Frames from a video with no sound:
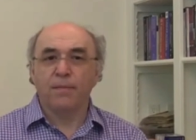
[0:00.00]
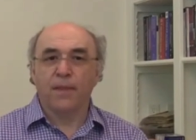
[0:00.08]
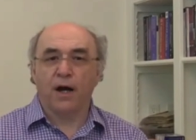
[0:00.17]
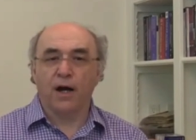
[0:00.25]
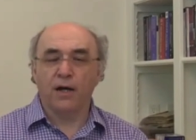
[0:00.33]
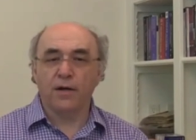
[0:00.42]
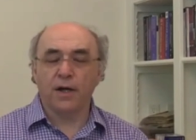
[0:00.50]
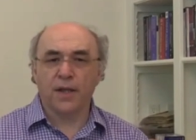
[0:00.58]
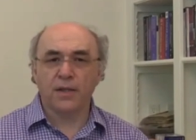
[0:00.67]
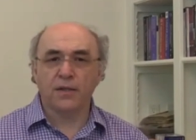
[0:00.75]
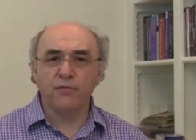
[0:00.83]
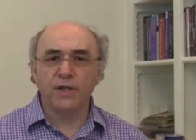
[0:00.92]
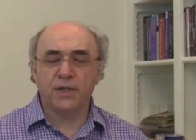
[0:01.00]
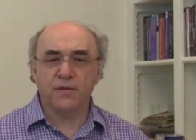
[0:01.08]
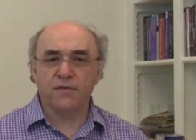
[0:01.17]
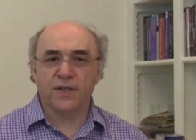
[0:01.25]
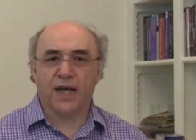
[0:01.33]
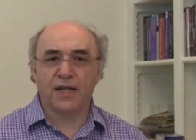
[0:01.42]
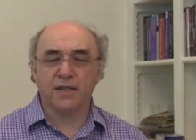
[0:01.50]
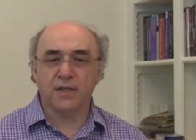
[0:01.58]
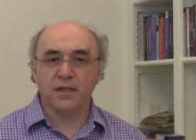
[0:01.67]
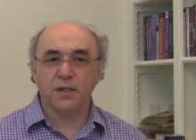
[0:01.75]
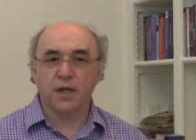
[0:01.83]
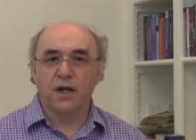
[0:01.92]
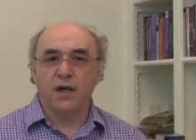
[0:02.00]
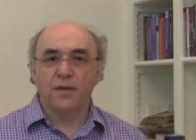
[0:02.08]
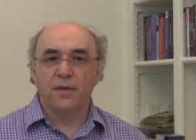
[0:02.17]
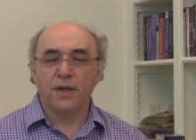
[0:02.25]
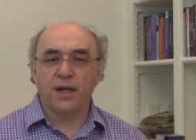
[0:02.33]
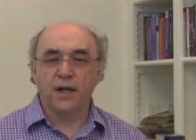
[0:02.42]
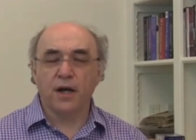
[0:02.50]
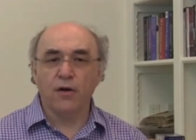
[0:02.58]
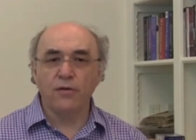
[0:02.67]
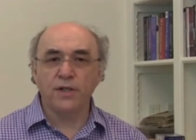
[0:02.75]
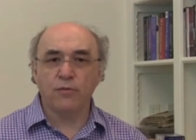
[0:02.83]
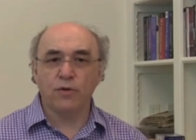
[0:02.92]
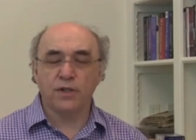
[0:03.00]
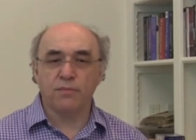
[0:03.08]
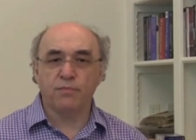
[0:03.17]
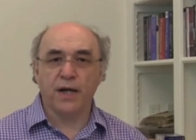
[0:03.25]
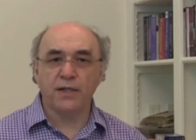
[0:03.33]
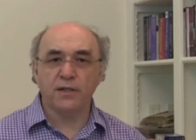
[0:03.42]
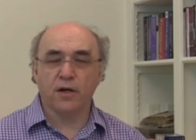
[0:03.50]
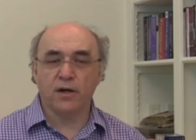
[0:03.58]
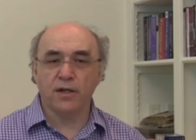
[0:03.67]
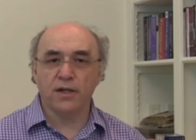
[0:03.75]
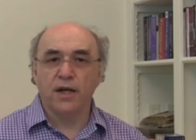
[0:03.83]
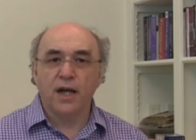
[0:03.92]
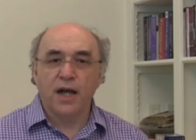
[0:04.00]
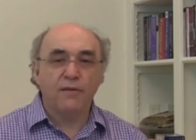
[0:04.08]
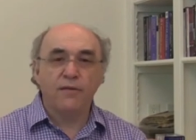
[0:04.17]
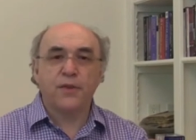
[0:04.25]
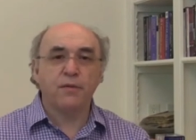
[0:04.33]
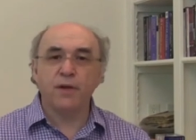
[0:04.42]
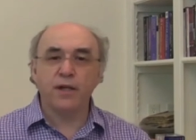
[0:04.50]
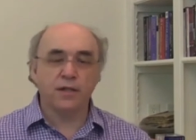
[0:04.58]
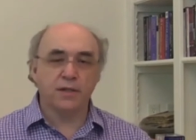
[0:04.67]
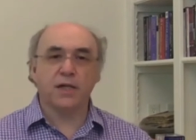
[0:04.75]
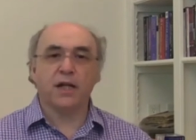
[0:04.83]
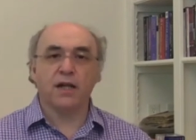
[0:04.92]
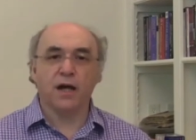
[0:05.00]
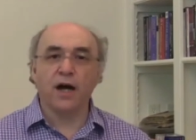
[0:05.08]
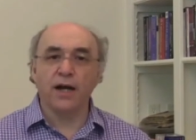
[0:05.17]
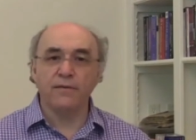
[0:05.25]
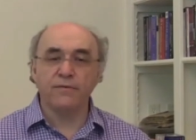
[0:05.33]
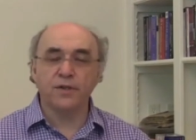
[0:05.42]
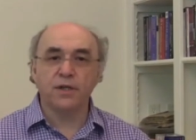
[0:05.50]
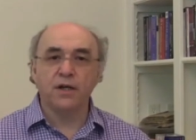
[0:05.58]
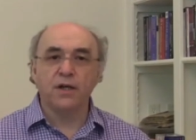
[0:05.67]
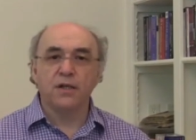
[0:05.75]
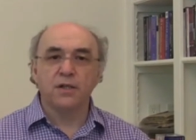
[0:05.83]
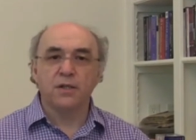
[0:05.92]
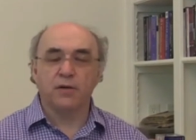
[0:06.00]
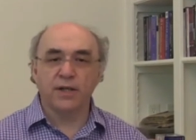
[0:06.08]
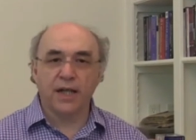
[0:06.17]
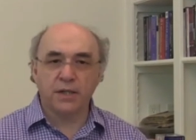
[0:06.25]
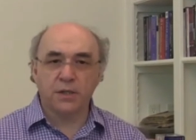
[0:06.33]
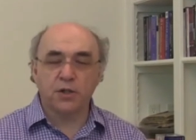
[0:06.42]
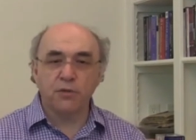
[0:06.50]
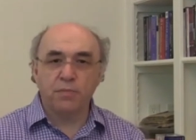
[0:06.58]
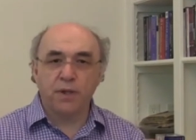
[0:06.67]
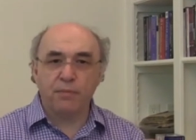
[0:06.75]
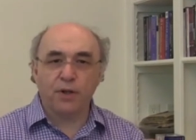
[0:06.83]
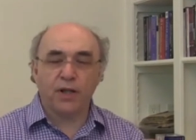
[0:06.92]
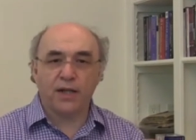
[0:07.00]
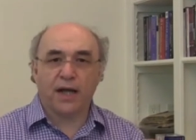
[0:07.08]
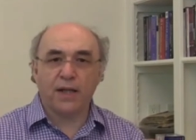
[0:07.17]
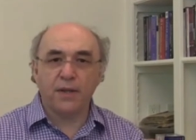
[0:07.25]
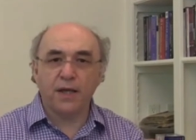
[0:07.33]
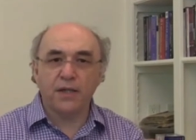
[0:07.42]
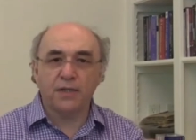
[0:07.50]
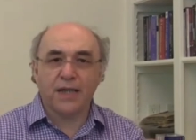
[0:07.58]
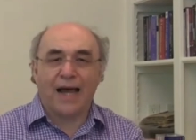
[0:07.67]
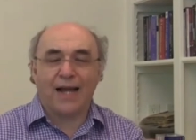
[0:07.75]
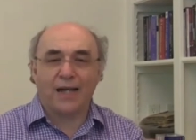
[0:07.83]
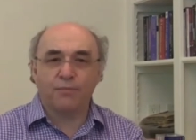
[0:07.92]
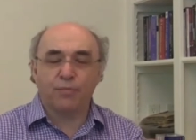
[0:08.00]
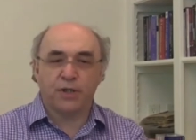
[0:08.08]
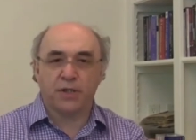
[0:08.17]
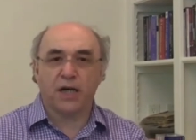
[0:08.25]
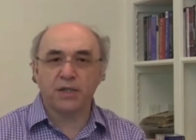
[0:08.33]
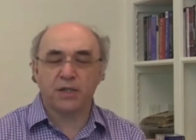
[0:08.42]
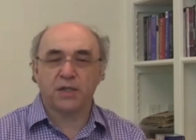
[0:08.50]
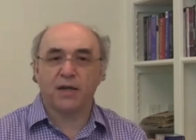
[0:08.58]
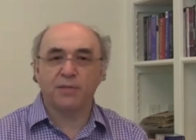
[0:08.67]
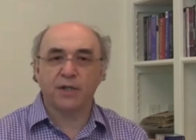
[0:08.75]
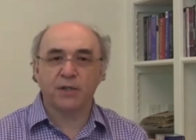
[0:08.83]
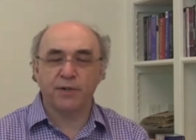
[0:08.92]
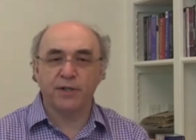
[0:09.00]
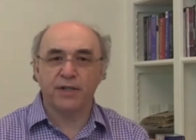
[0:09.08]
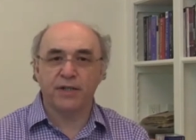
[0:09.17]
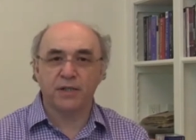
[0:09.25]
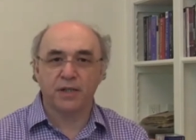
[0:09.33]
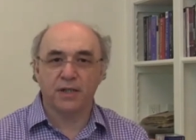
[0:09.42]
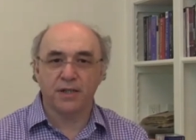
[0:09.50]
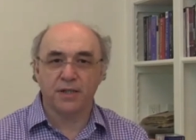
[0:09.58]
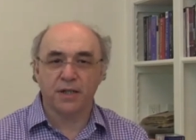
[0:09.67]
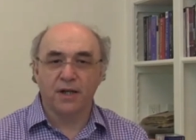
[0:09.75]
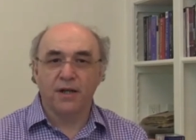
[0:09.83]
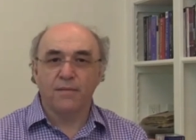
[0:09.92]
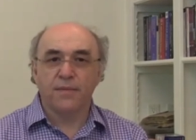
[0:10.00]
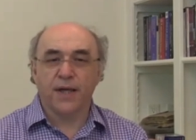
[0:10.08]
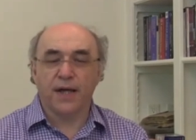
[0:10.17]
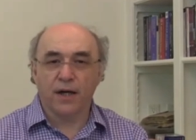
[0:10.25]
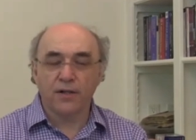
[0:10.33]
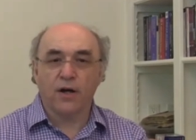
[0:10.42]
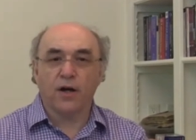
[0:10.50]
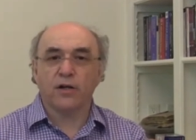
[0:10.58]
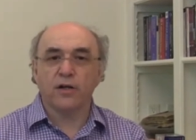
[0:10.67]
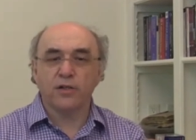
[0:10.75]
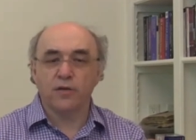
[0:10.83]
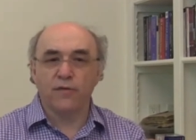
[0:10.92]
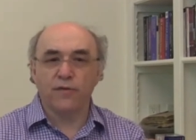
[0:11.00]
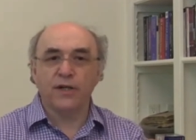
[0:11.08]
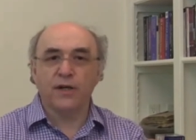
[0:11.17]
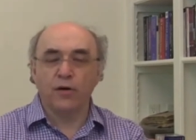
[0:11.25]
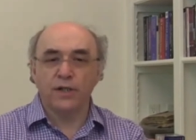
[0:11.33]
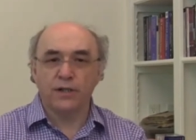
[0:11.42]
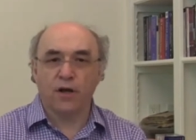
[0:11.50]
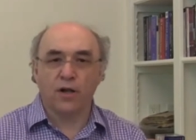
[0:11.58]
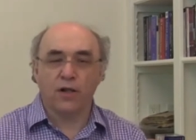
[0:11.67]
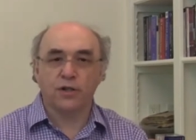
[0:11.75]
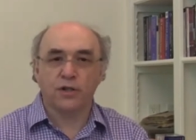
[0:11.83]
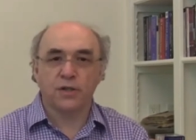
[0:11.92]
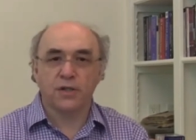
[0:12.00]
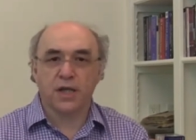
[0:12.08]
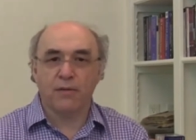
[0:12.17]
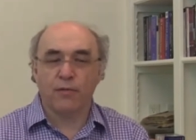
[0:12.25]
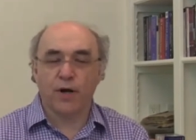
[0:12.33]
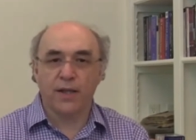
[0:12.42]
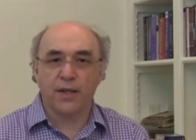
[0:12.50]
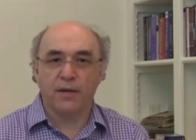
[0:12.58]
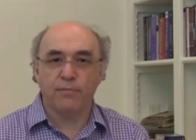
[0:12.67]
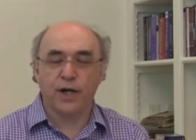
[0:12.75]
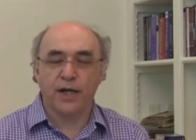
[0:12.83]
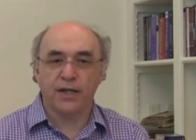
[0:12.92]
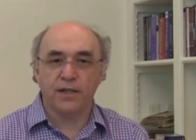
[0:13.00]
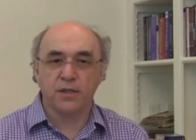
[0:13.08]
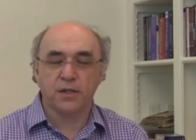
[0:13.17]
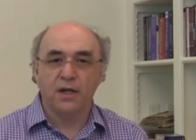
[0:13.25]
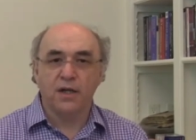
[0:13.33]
And that the reason for that is the encoding will depend on everything we learned in our lives. So unless two people had had the exact precise same experiences, they are not going to have encoded knowledge in the same way in their brains.